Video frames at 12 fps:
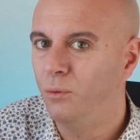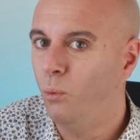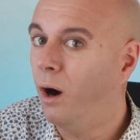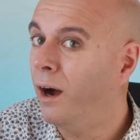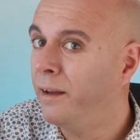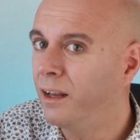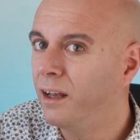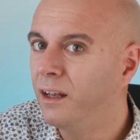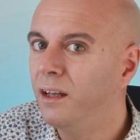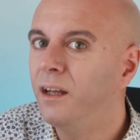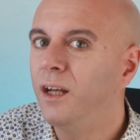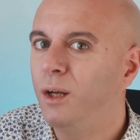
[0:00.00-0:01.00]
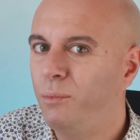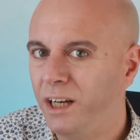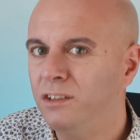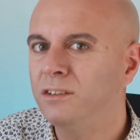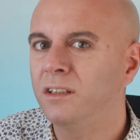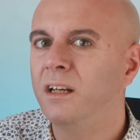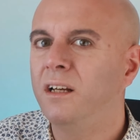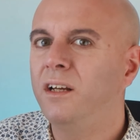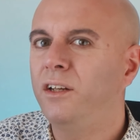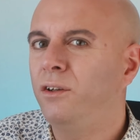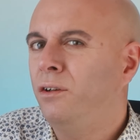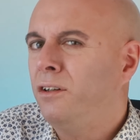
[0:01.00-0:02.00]
Why? Because
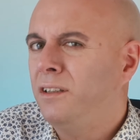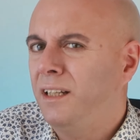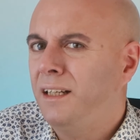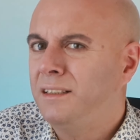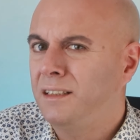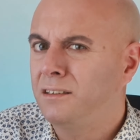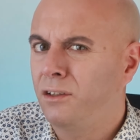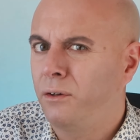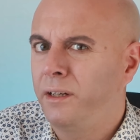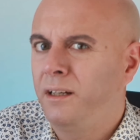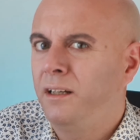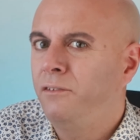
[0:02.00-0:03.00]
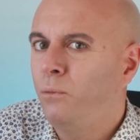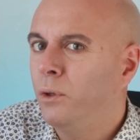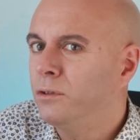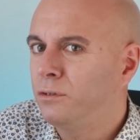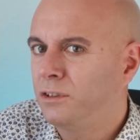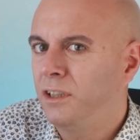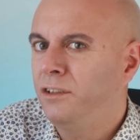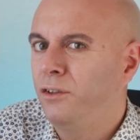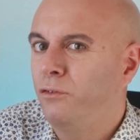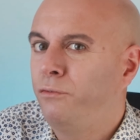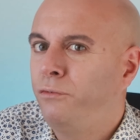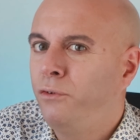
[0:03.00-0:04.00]
you don't necessarily want to send
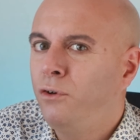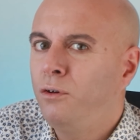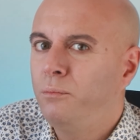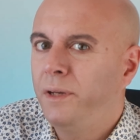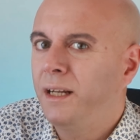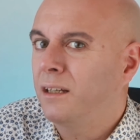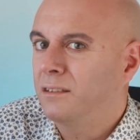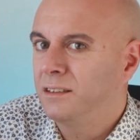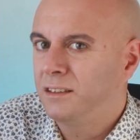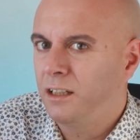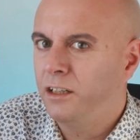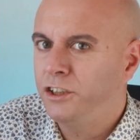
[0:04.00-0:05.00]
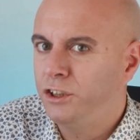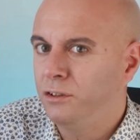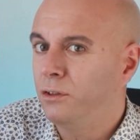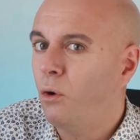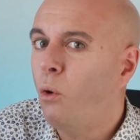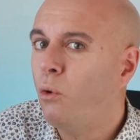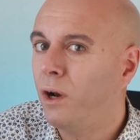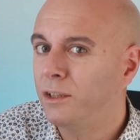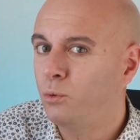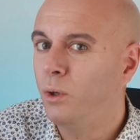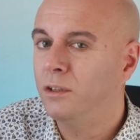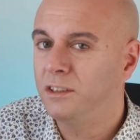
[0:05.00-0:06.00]
a full mega constellation all
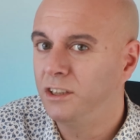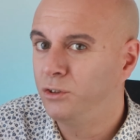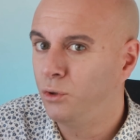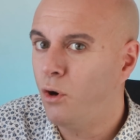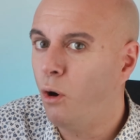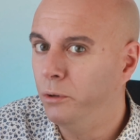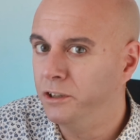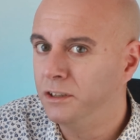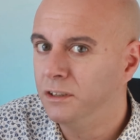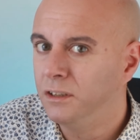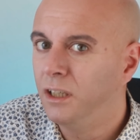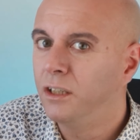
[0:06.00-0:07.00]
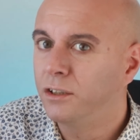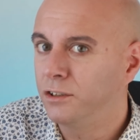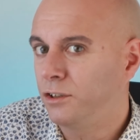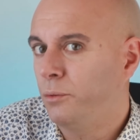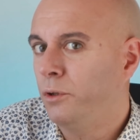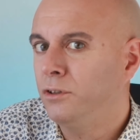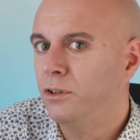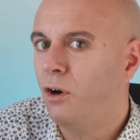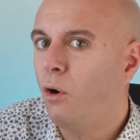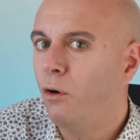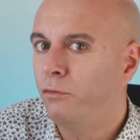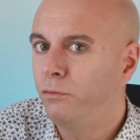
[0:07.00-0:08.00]
at once into orbit. Customers
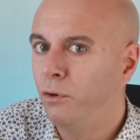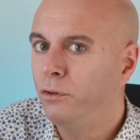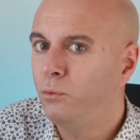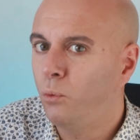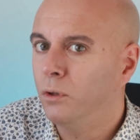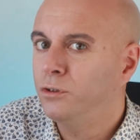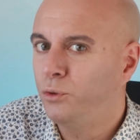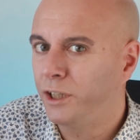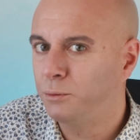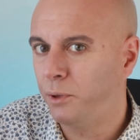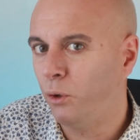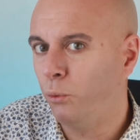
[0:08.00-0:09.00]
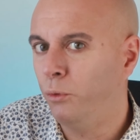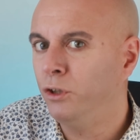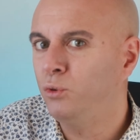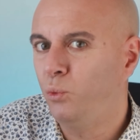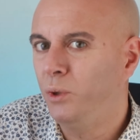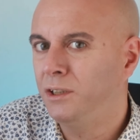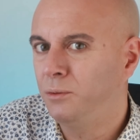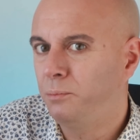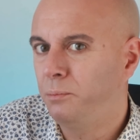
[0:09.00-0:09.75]
often want to experiment with